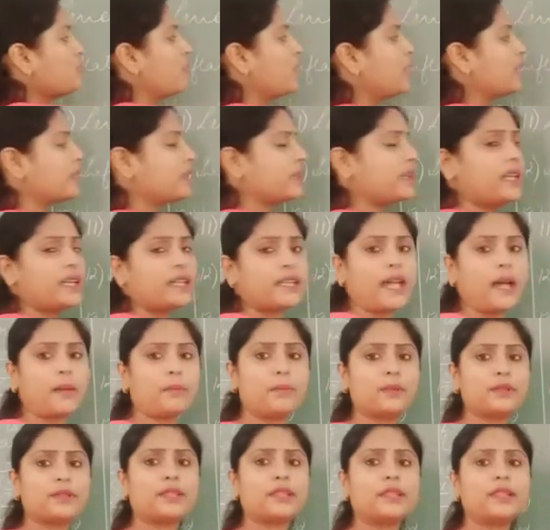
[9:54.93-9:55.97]
working
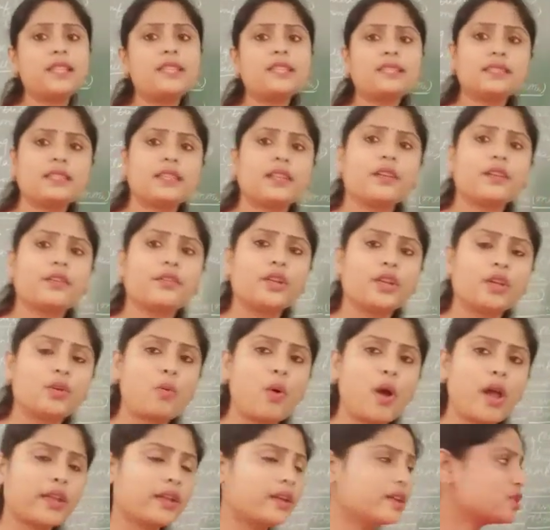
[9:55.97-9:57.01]
capital is
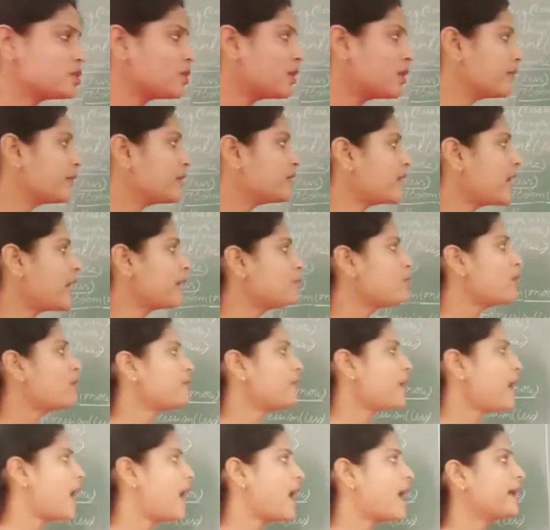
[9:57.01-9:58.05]
required. So at the time
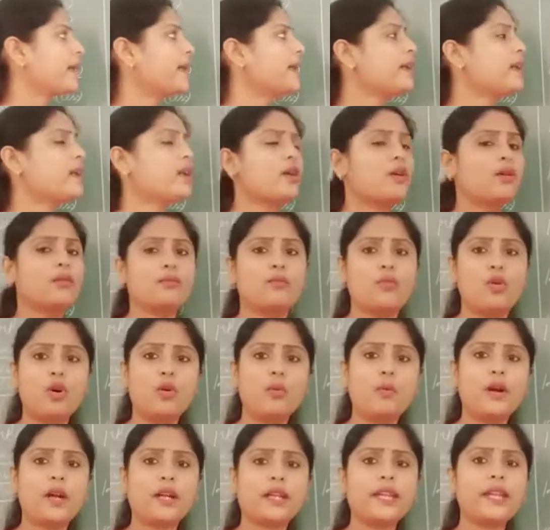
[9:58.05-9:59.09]
of high, more
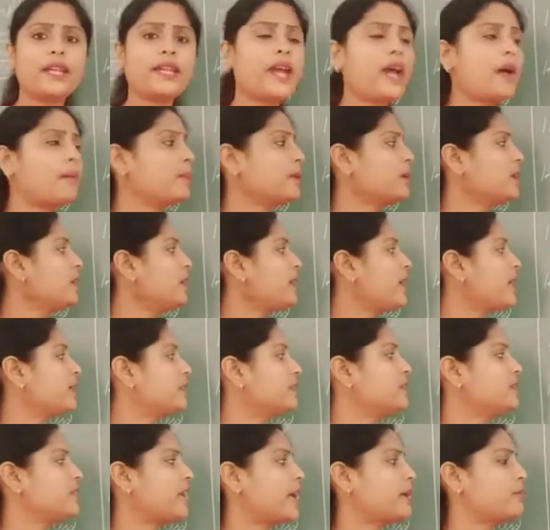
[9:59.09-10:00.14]
working capital.
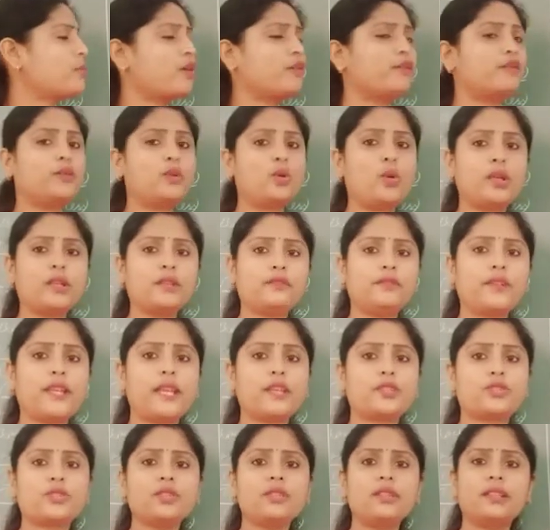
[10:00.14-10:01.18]
At the time of low
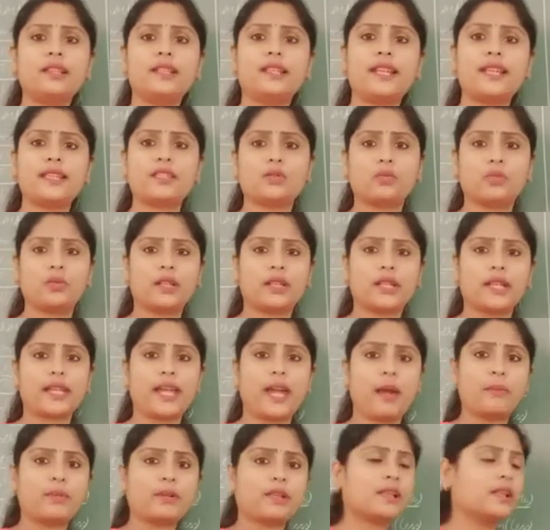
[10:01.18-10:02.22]
inflation, less working
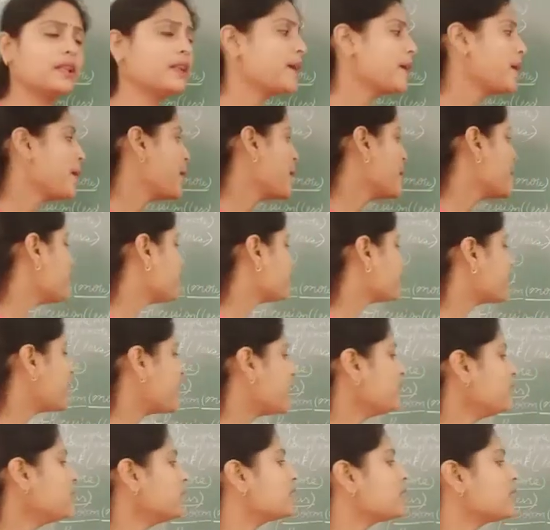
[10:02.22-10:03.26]
capital. Then the